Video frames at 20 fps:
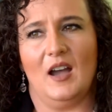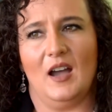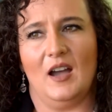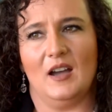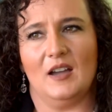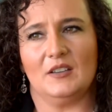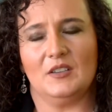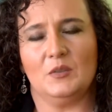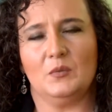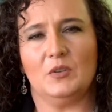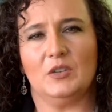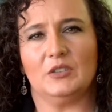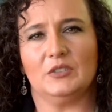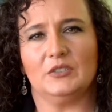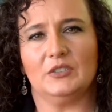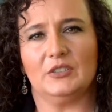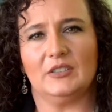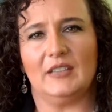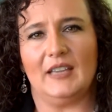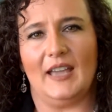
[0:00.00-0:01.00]

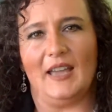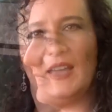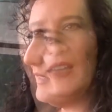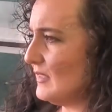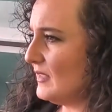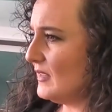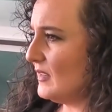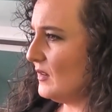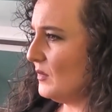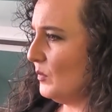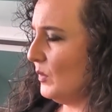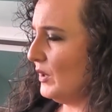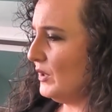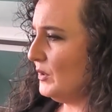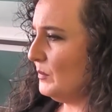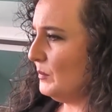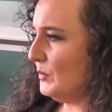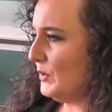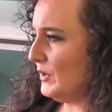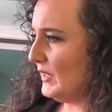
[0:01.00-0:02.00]
look at
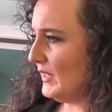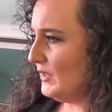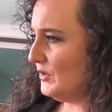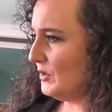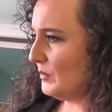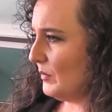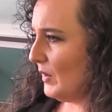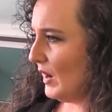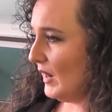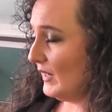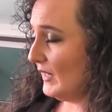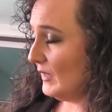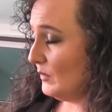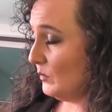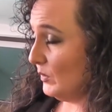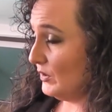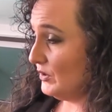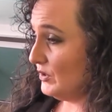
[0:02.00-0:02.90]
what you put in your body and